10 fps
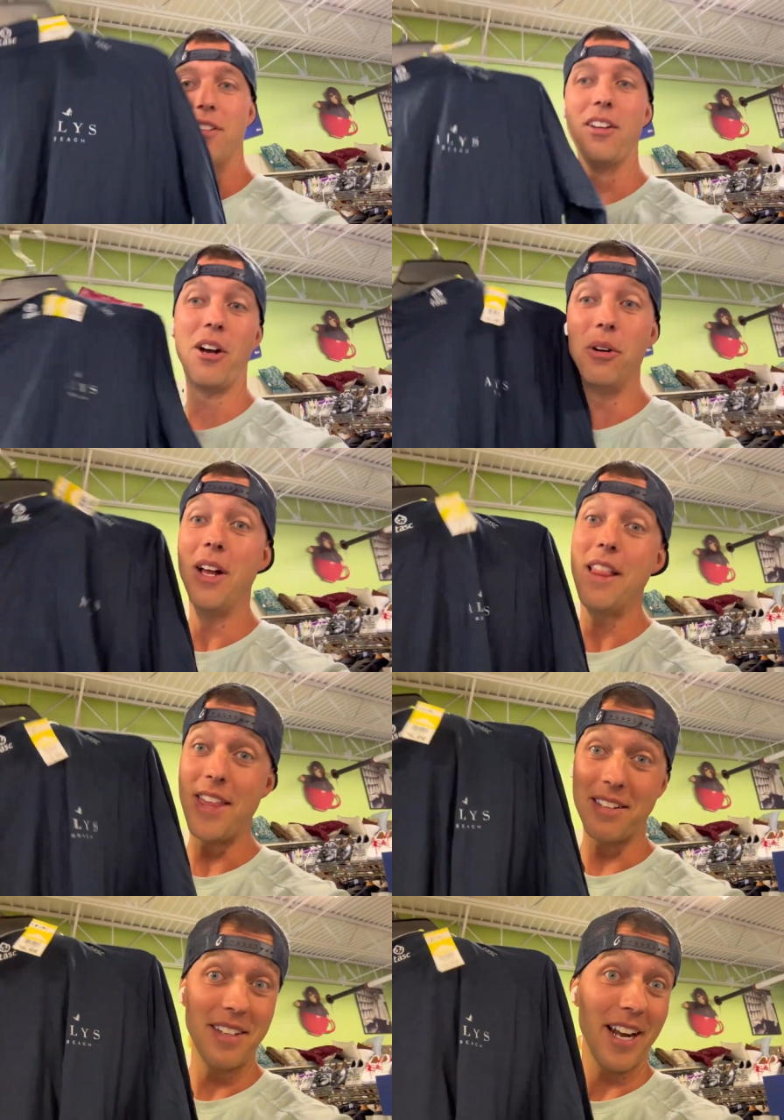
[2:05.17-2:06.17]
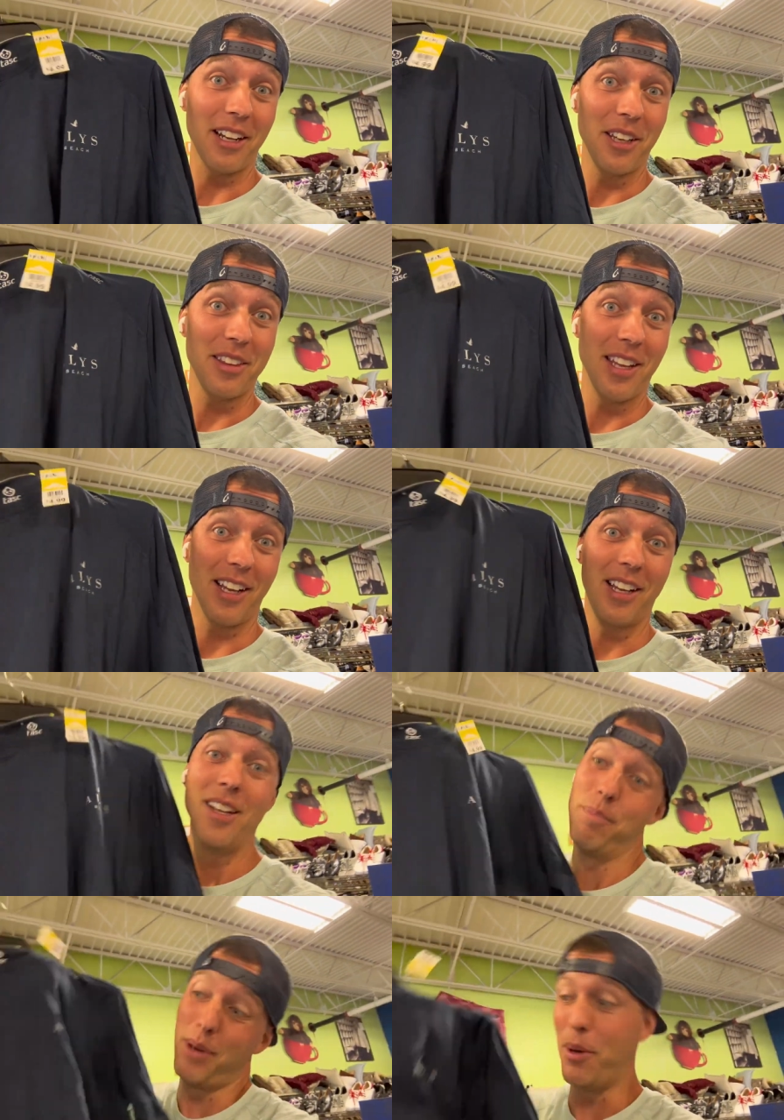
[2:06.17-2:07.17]
So that's not a good thing,
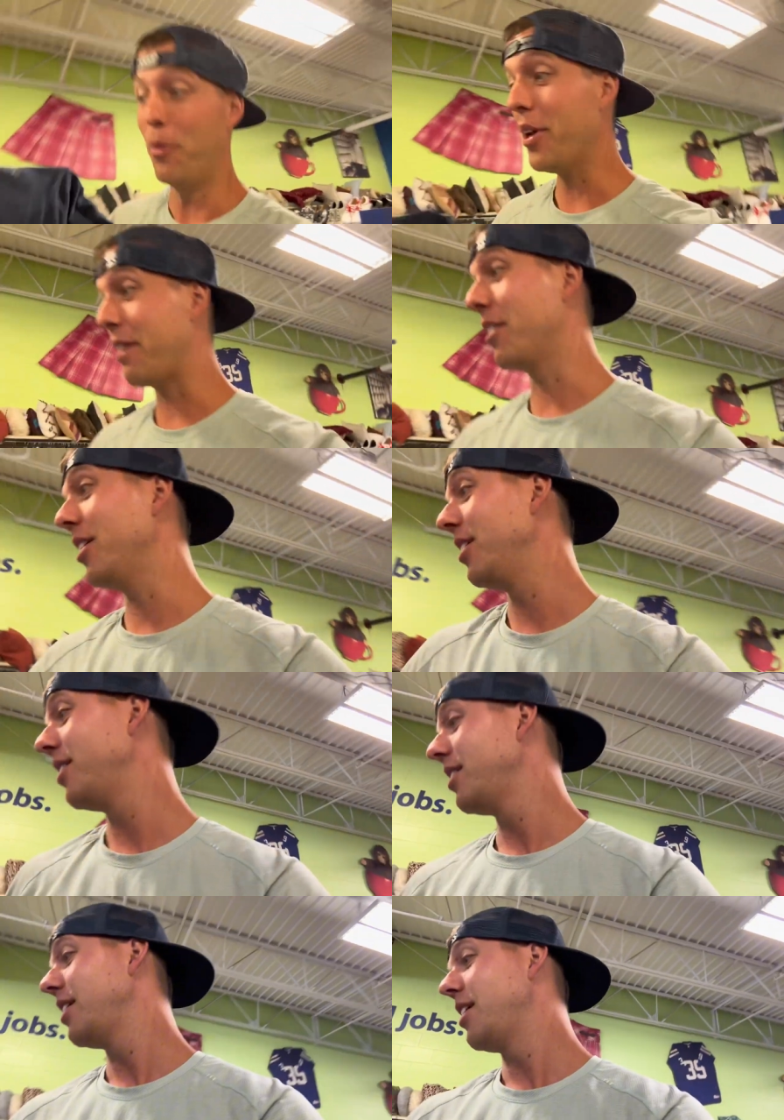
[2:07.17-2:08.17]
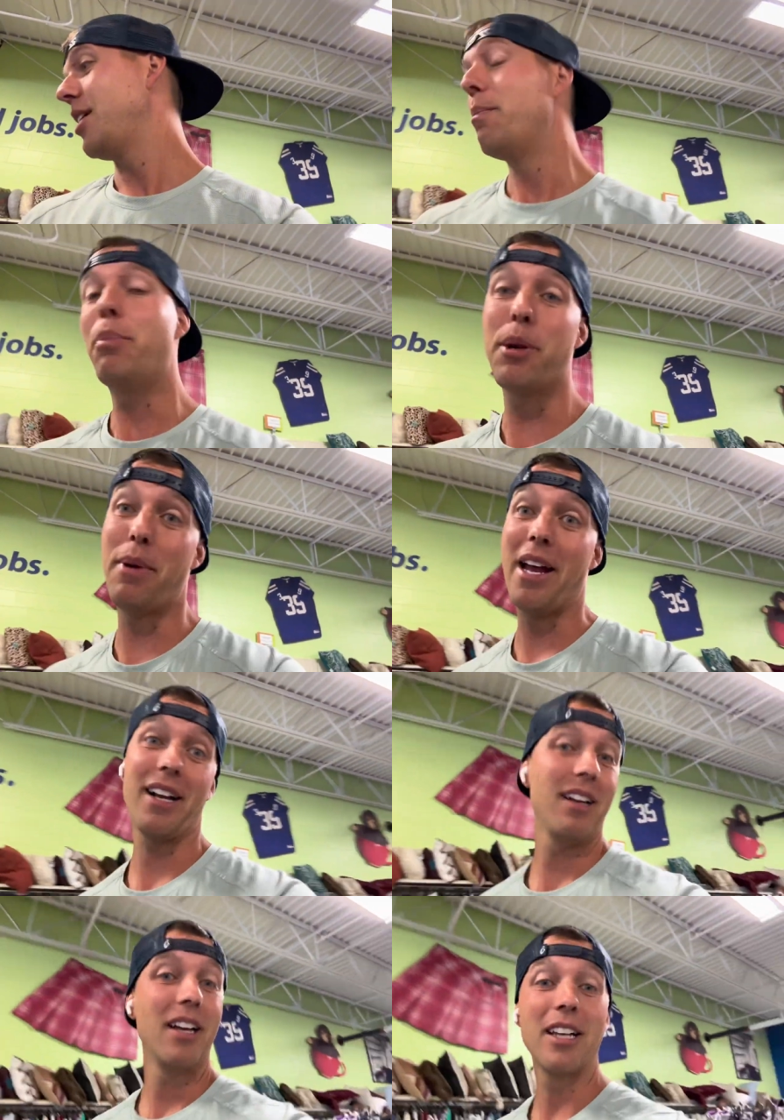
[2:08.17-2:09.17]
but whatever. Put it back,
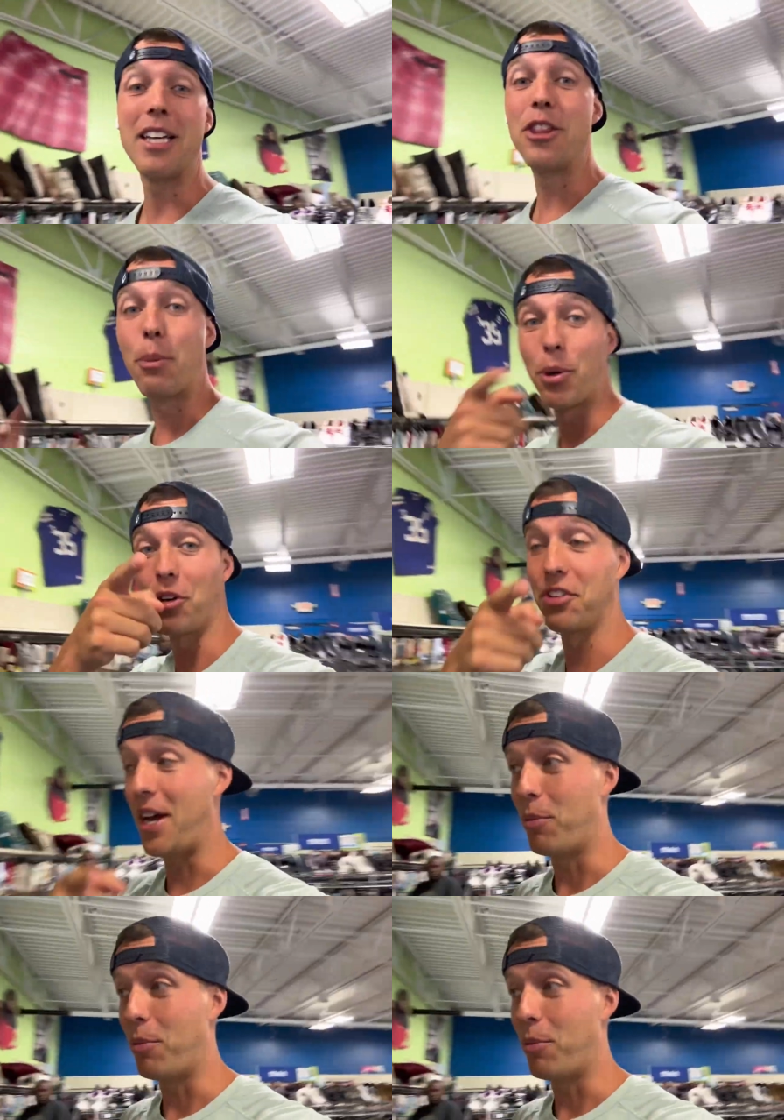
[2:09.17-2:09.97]
get the pearl snap